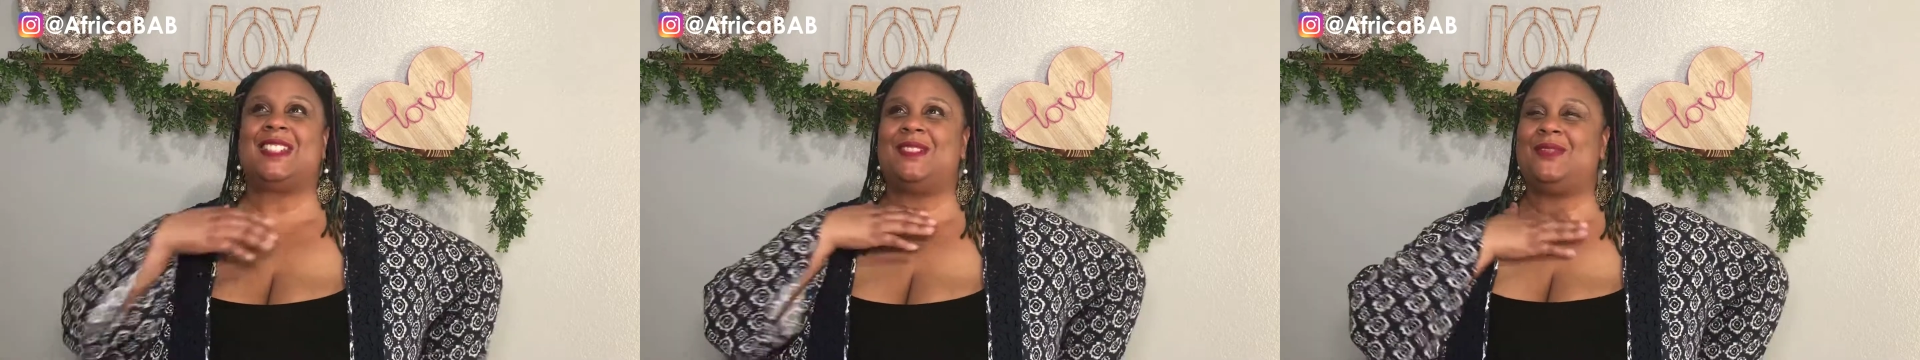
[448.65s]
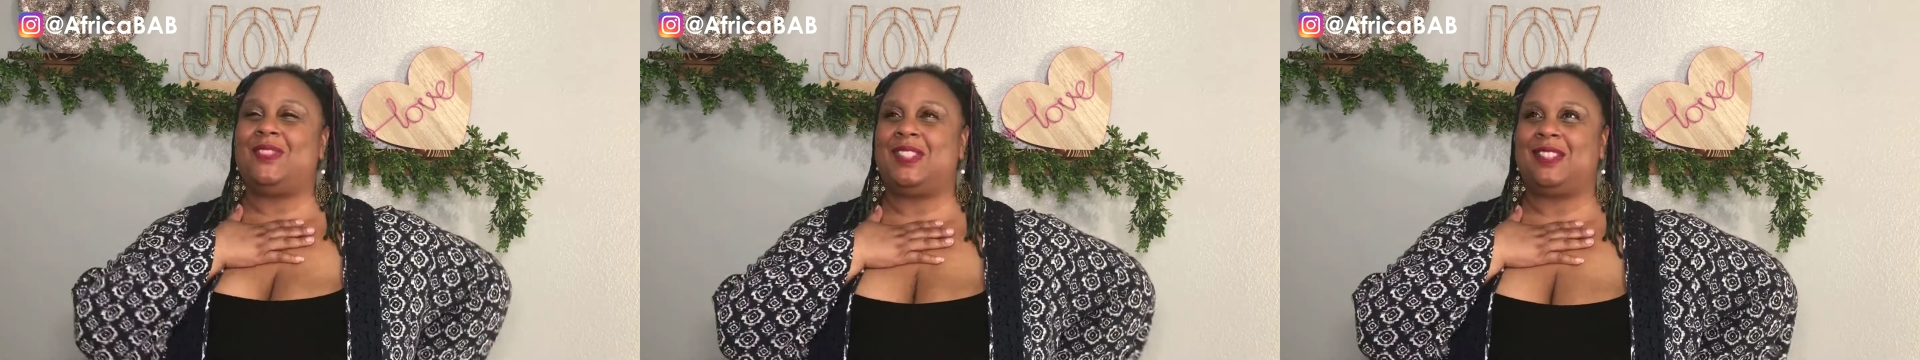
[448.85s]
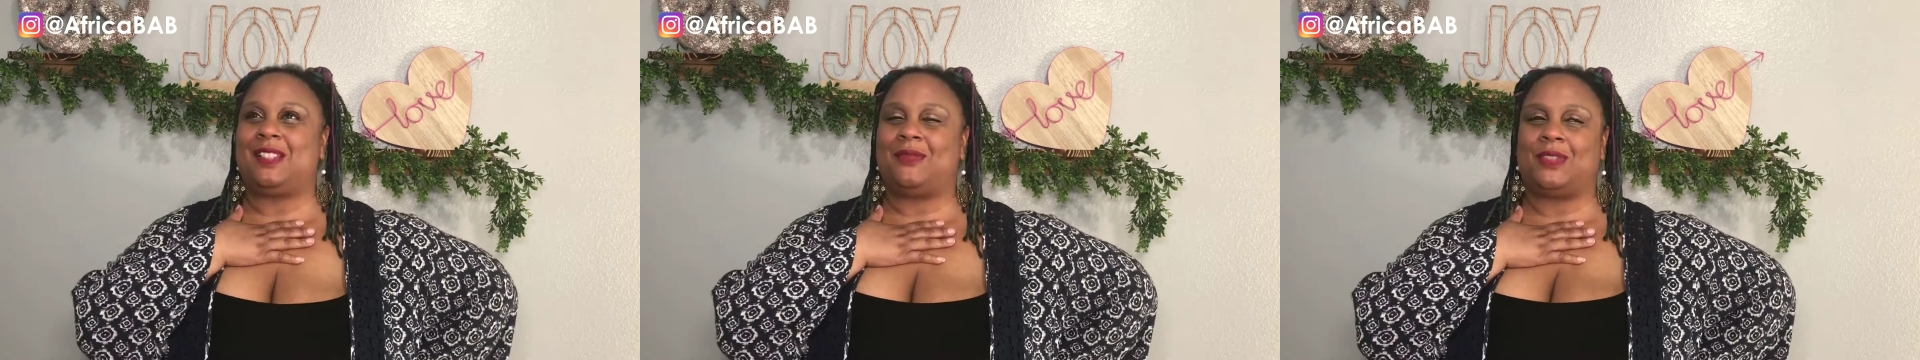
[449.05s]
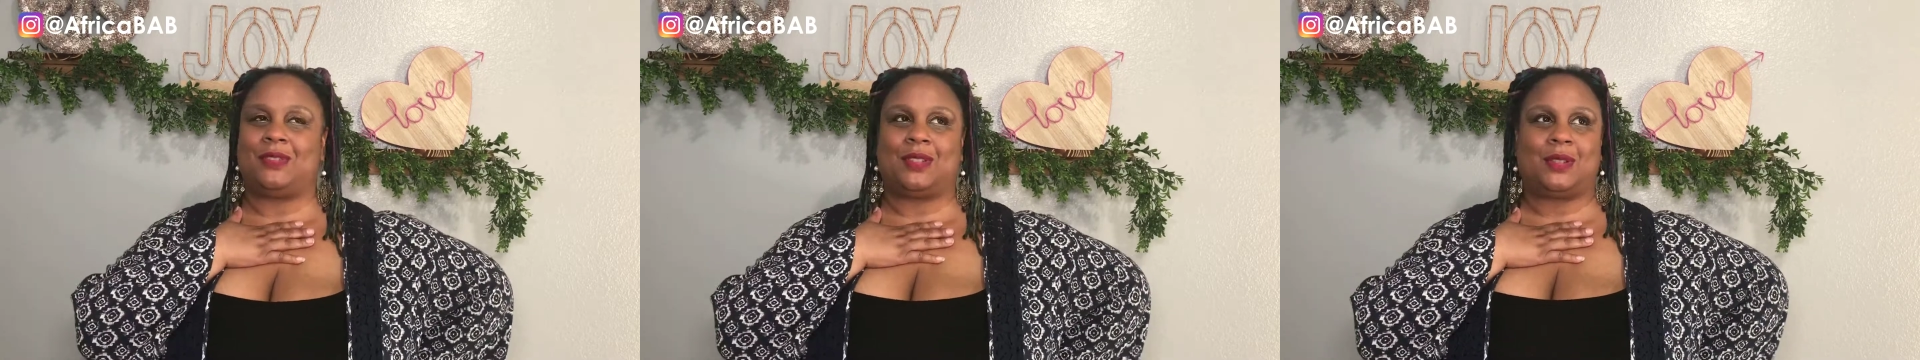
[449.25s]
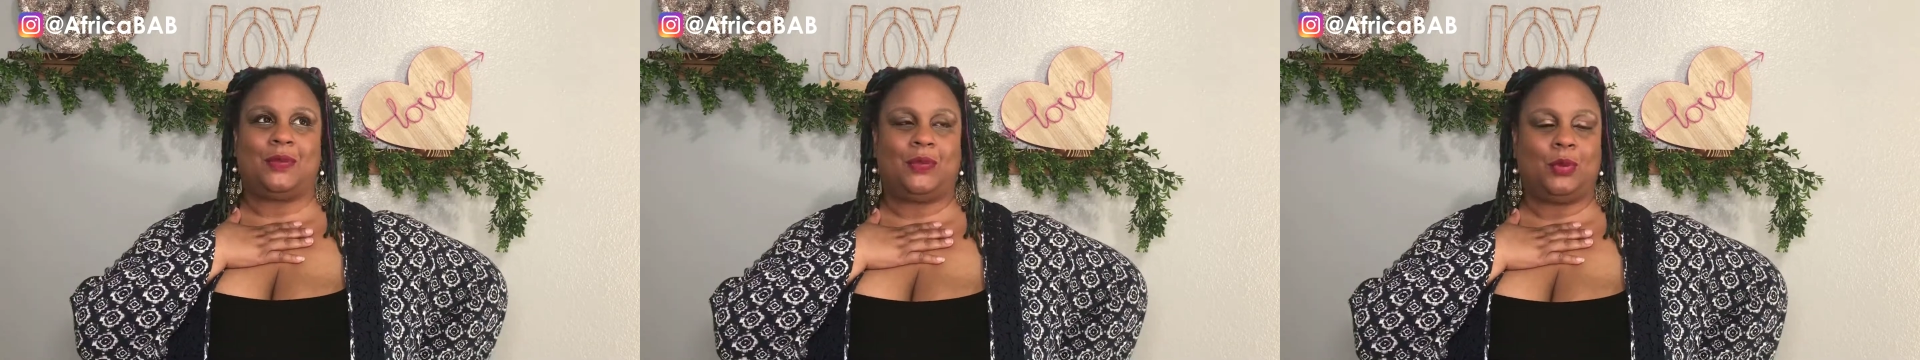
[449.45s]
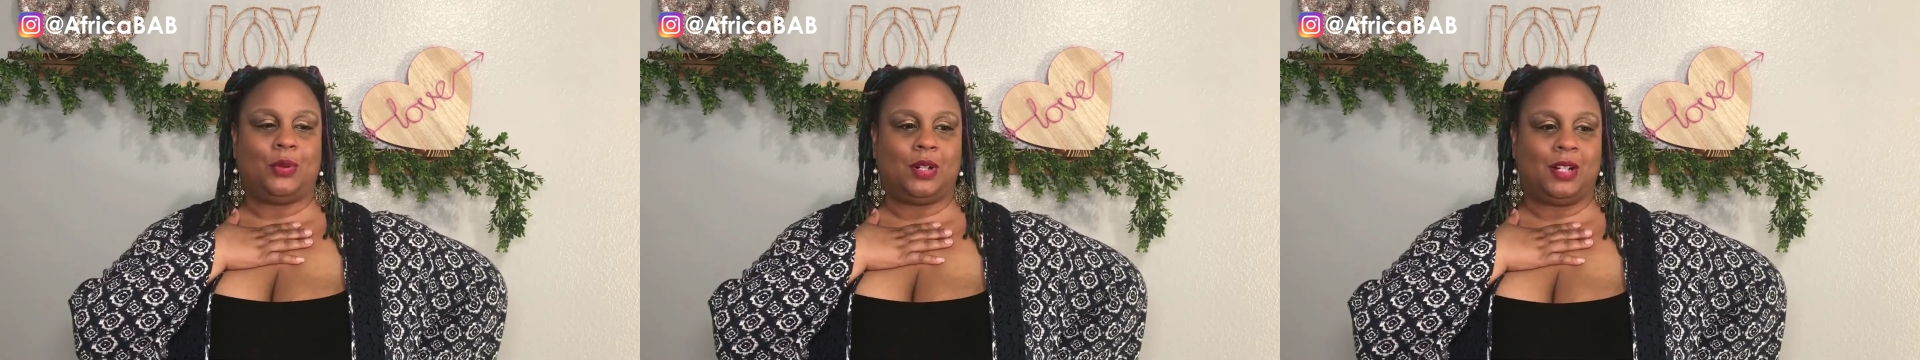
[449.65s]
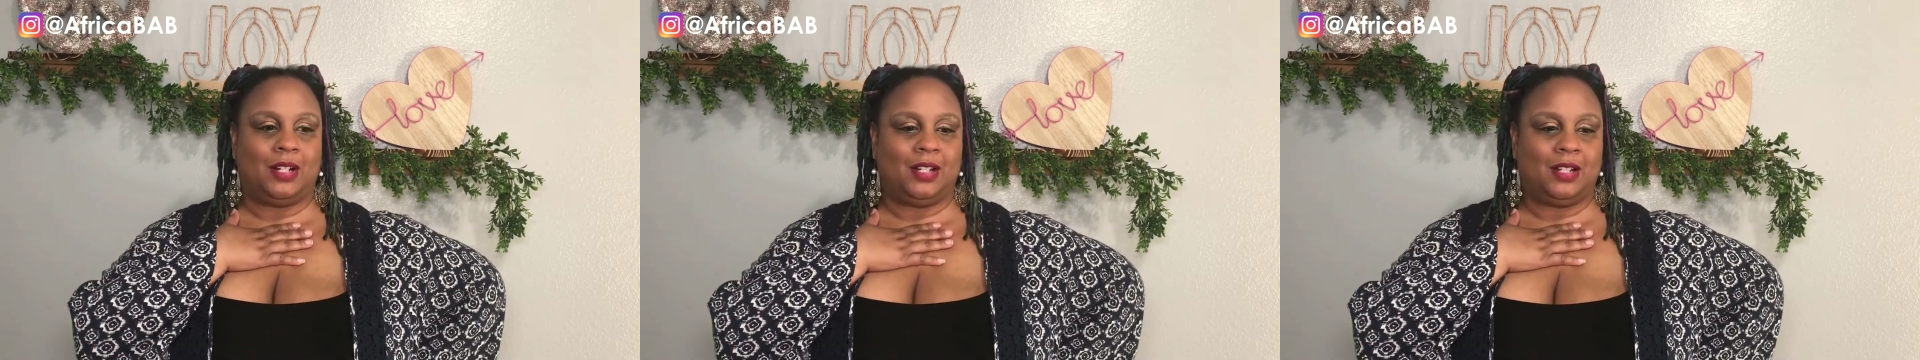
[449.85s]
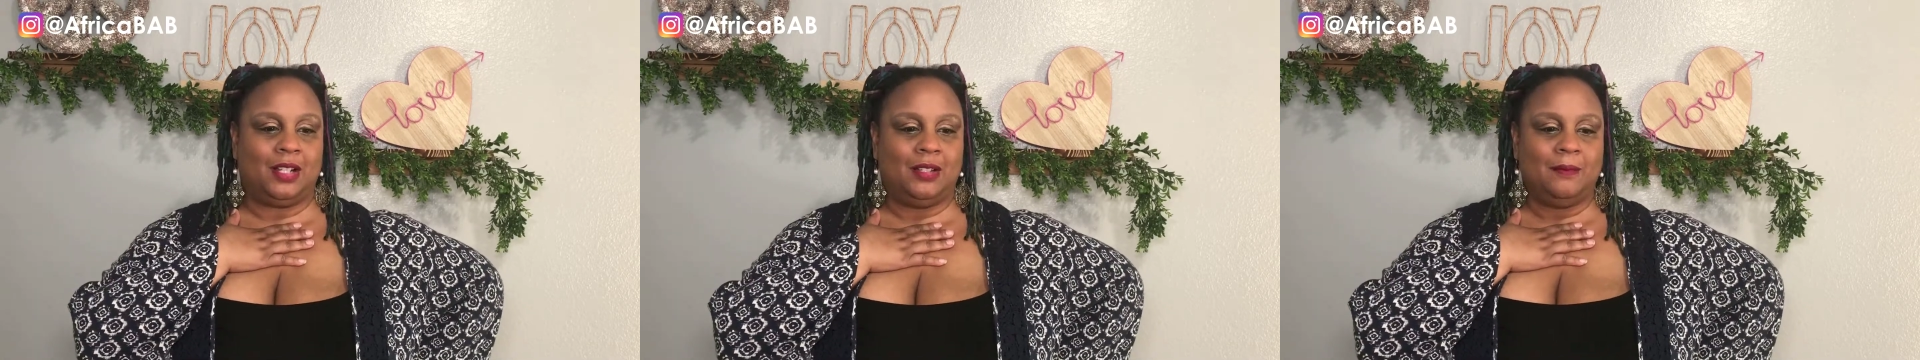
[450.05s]
confused if it was
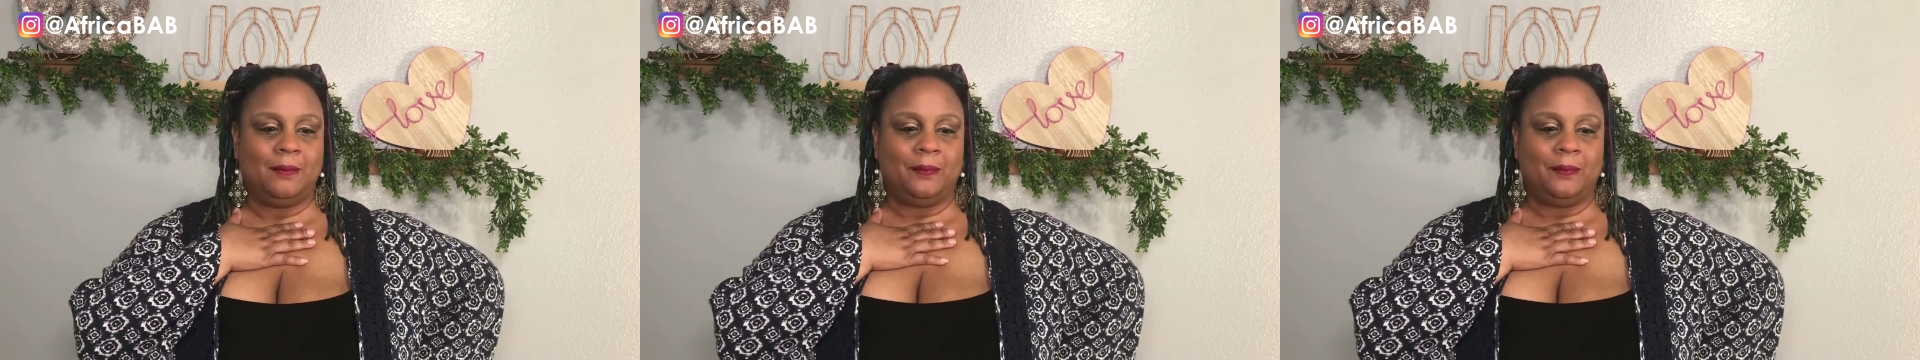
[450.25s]
Ford